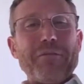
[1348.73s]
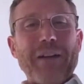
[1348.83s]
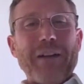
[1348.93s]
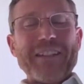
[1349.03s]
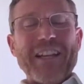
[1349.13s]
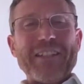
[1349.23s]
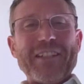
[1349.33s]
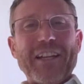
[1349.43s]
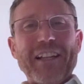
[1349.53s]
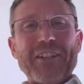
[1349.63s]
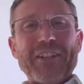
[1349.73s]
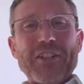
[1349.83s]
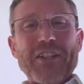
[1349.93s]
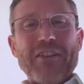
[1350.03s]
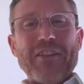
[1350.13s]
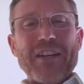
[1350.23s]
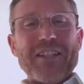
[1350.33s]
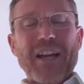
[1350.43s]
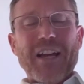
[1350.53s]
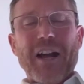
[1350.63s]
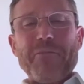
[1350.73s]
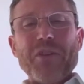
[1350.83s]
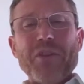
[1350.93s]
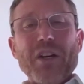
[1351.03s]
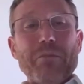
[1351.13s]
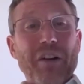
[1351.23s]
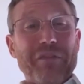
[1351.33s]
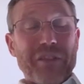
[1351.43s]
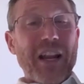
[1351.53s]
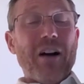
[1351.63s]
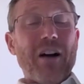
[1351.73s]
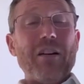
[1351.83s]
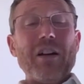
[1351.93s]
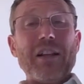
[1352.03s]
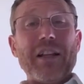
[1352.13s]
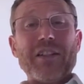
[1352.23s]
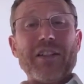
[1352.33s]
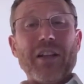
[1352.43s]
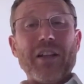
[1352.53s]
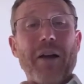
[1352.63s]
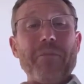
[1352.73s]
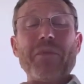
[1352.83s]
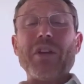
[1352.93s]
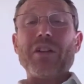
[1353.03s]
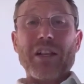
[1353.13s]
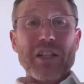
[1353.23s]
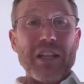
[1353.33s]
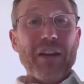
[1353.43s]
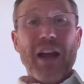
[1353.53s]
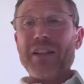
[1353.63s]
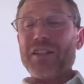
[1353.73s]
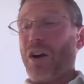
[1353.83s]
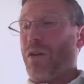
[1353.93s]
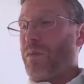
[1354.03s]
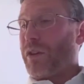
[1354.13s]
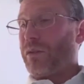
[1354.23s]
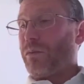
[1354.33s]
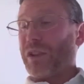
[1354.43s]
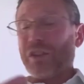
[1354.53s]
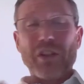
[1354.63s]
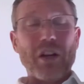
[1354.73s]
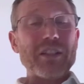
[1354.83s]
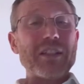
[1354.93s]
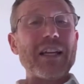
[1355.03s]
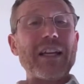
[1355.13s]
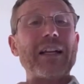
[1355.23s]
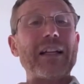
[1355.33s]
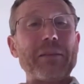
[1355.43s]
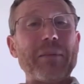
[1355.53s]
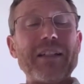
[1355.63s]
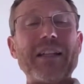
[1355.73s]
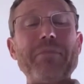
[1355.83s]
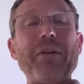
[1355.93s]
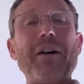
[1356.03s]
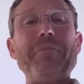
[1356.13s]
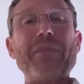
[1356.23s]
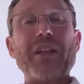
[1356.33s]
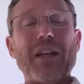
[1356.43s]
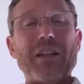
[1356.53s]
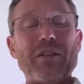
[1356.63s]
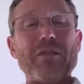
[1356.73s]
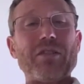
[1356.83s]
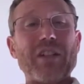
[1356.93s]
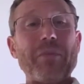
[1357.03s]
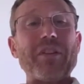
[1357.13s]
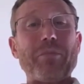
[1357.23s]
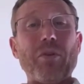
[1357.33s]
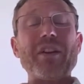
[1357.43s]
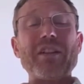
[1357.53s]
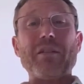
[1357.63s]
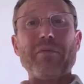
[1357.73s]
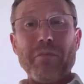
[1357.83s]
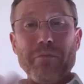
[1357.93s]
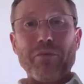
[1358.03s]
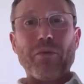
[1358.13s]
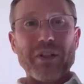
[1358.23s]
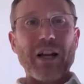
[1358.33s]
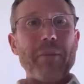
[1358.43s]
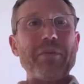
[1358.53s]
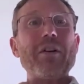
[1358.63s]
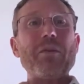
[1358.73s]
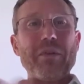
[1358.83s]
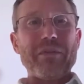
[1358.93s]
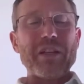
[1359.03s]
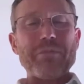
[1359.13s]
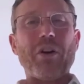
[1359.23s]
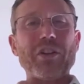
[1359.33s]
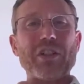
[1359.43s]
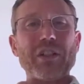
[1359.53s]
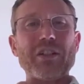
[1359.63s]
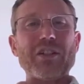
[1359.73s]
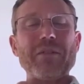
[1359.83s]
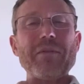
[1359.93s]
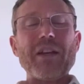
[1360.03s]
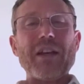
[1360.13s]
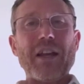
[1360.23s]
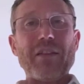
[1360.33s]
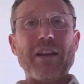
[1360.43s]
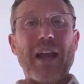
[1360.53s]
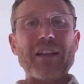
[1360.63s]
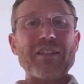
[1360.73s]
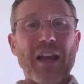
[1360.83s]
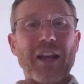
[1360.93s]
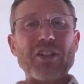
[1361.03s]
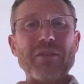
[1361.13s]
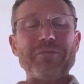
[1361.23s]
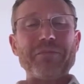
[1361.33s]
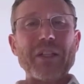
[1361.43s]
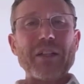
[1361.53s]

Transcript: fascinating lecture series, but for now let's leave it as so, and we'll start to dig in a little bit deeper into some of the points that have been brought up with these postulates in the next section.